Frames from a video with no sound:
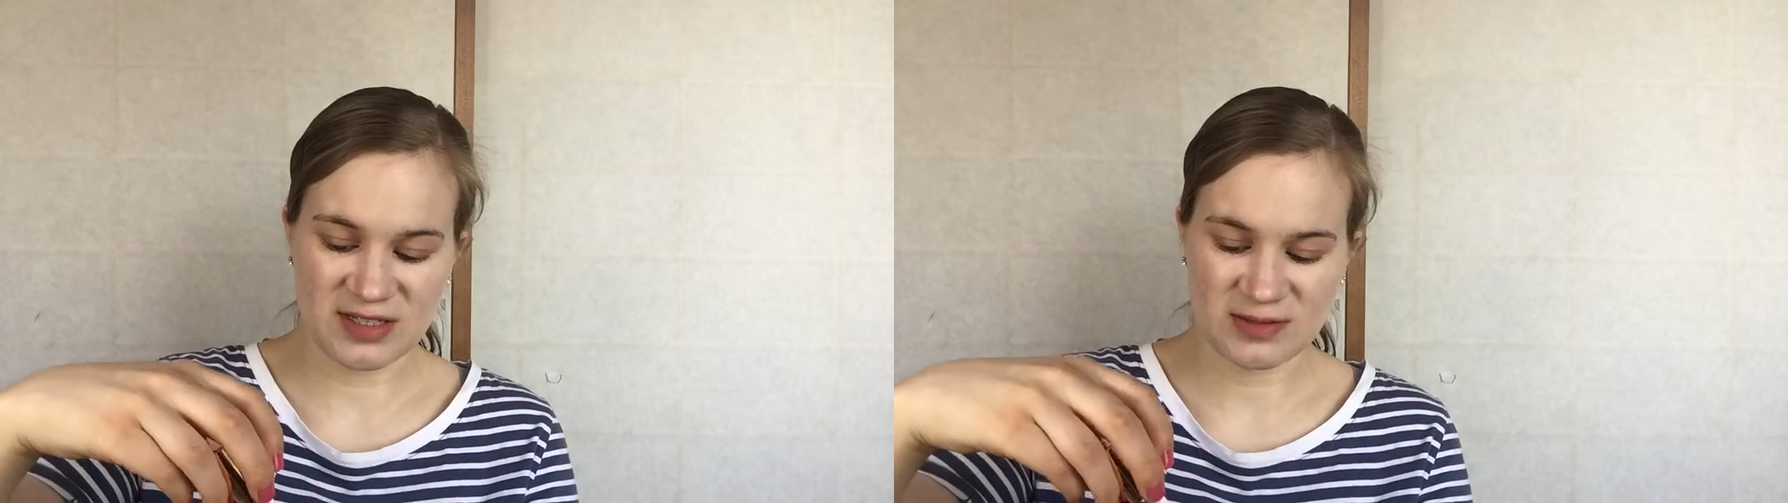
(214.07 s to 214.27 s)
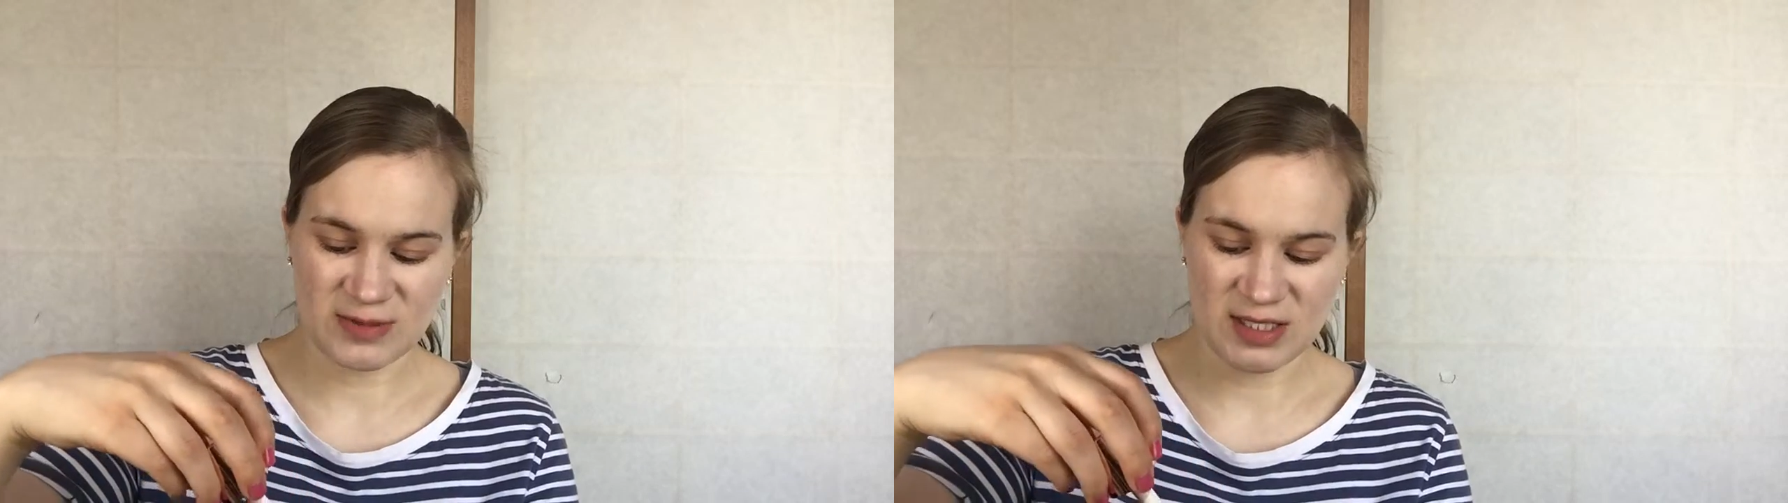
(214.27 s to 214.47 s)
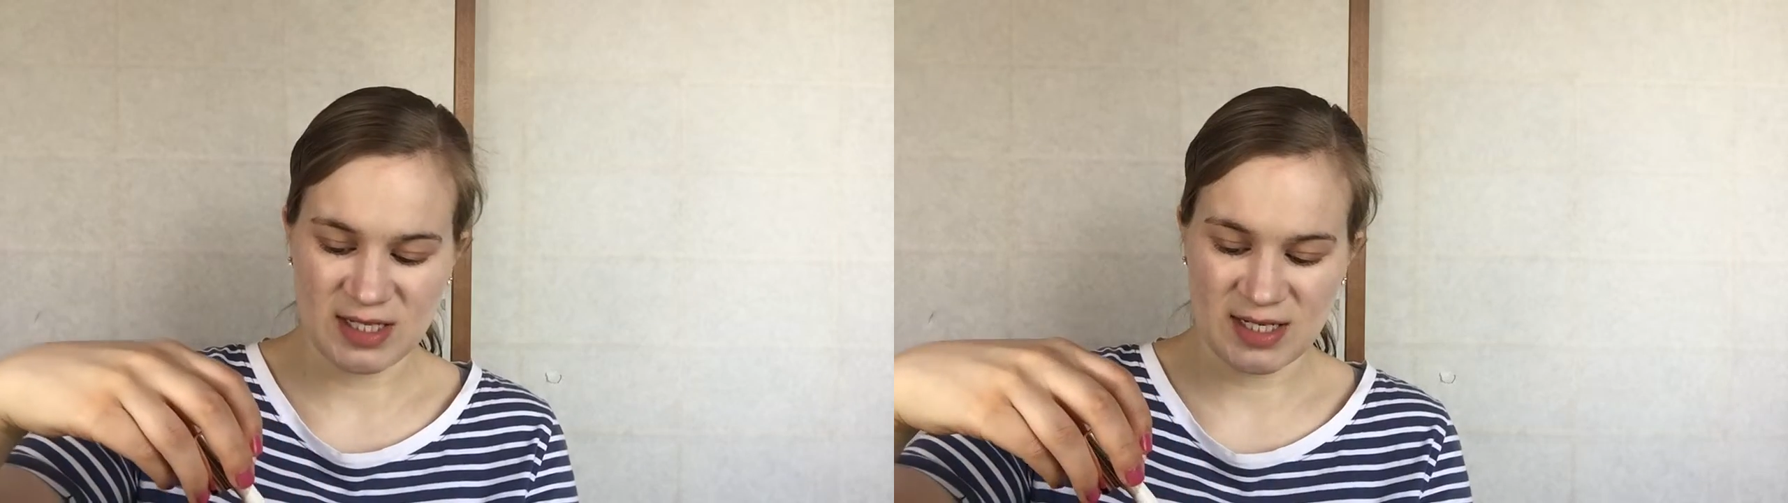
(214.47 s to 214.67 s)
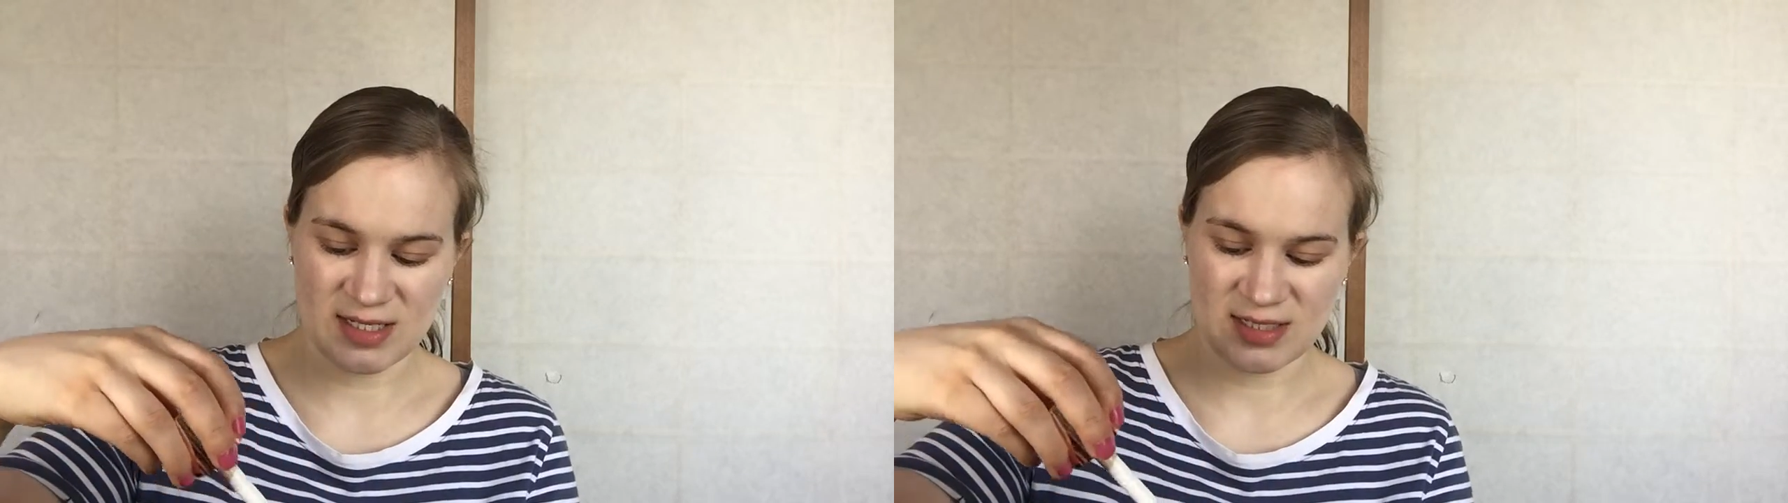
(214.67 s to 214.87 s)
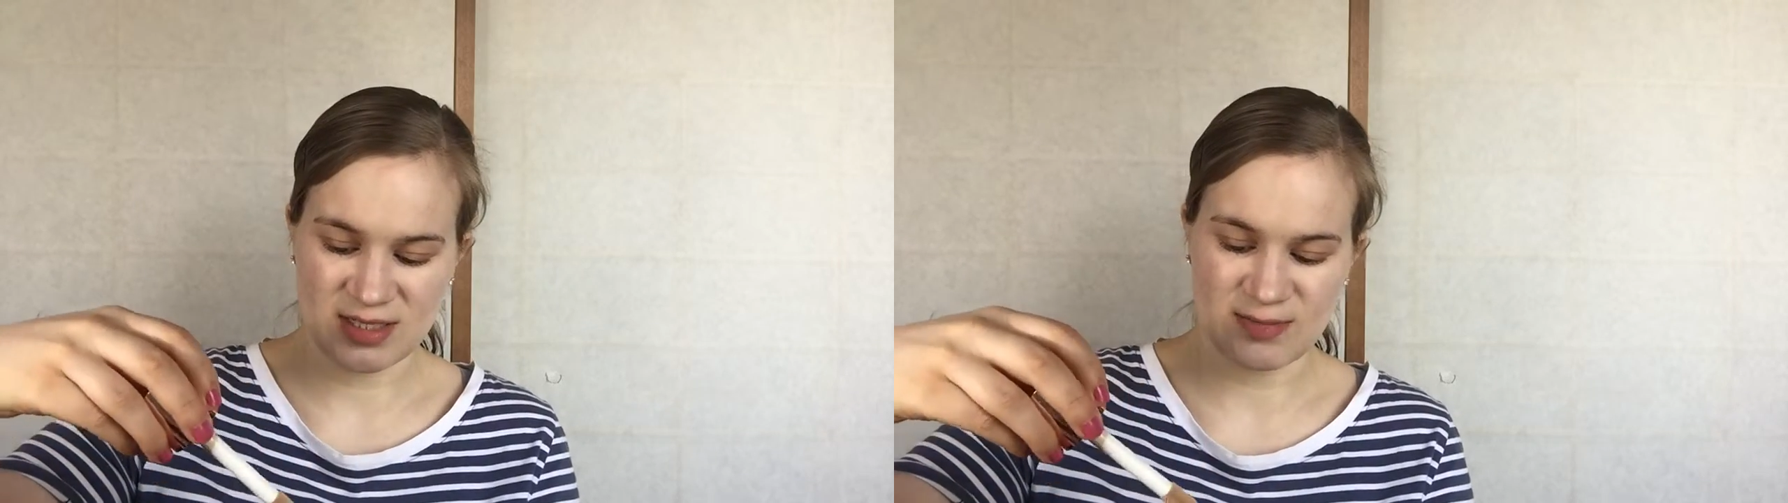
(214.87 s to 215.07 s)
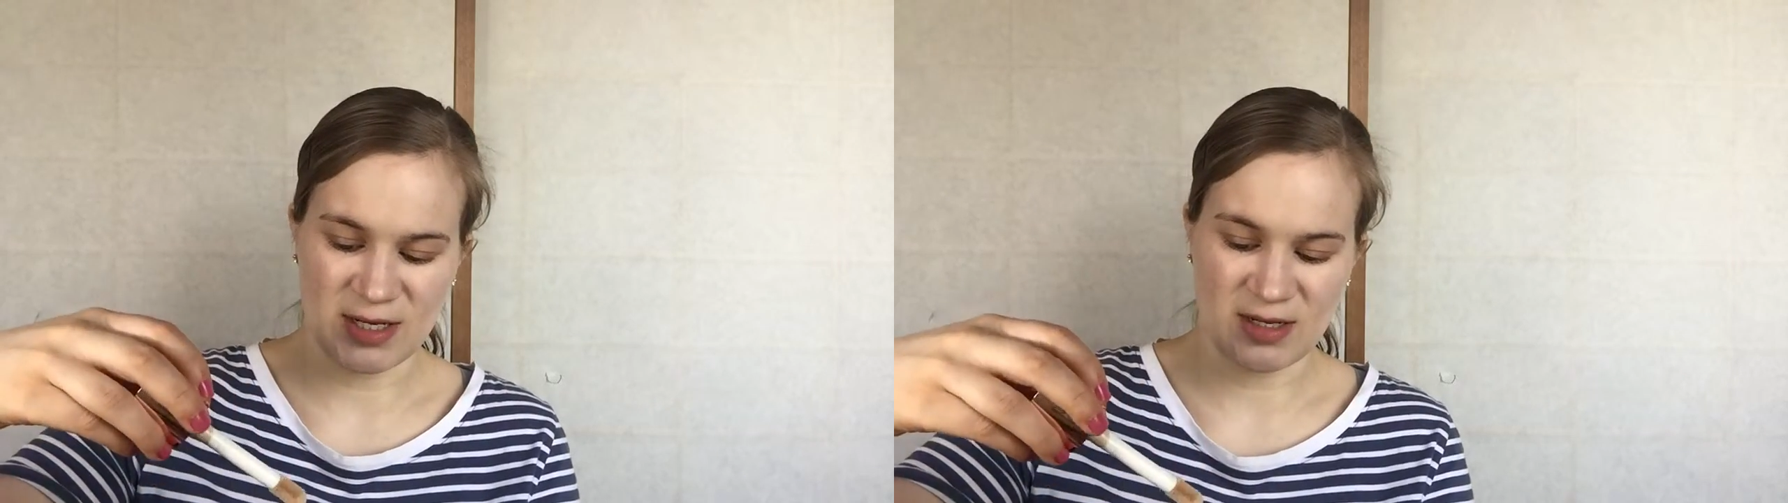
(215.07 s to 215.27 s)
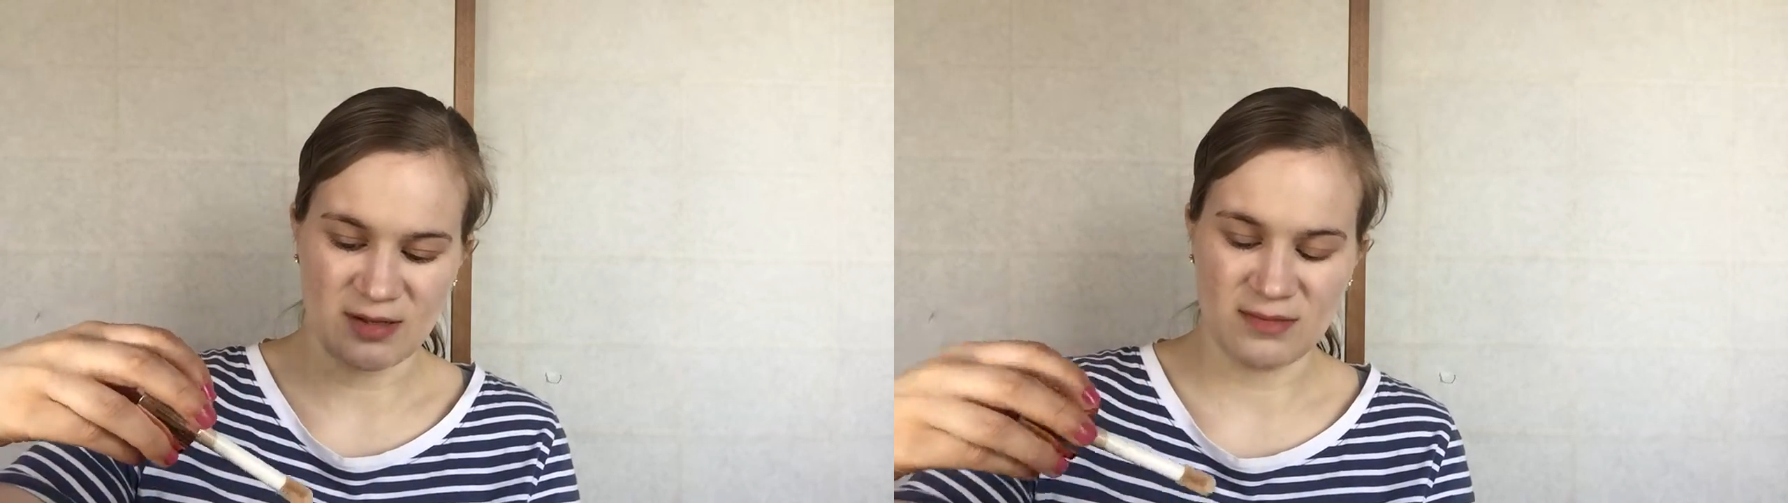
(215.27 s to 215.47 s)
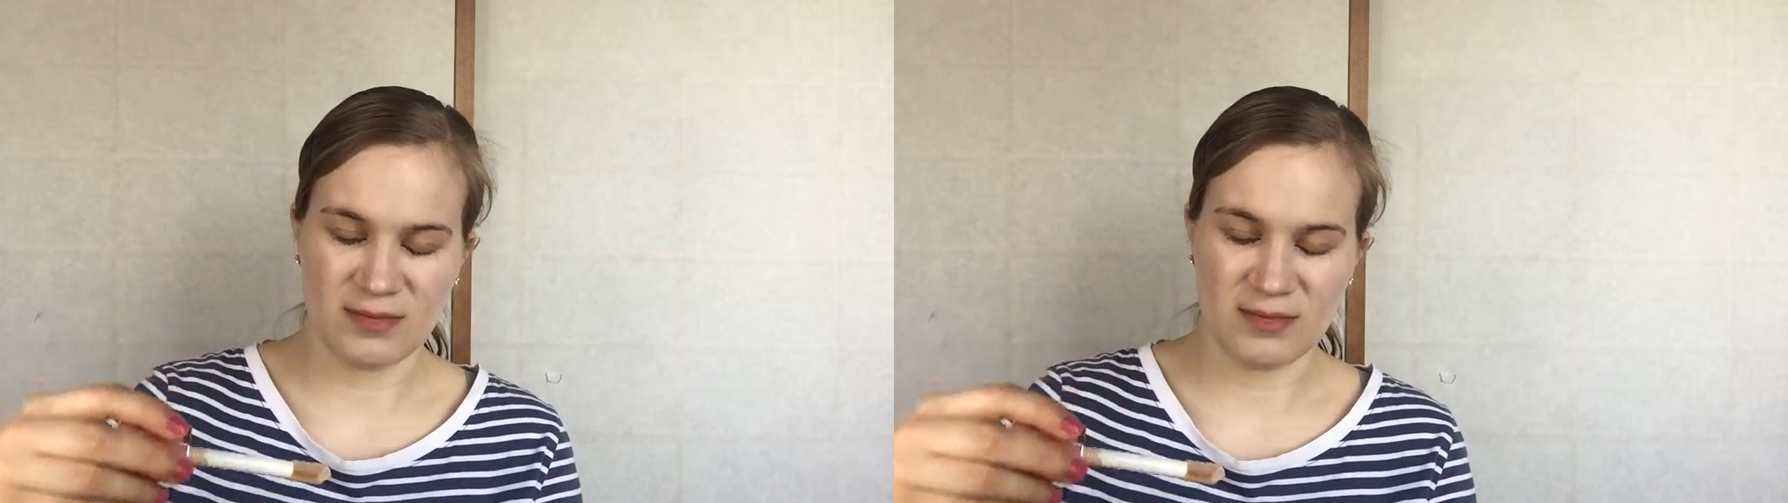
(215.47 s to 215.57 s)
this one has a smell.